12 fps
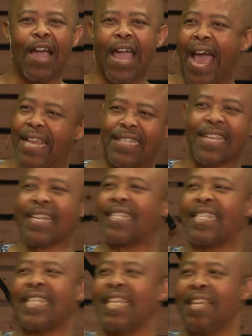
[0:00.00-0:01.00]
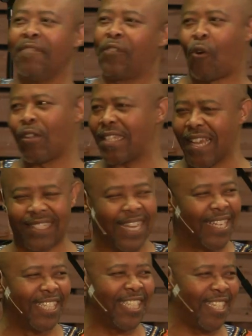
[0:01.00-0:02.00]
has received God's
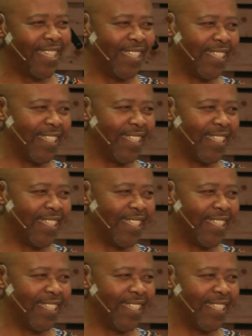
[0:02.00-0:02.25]
attention.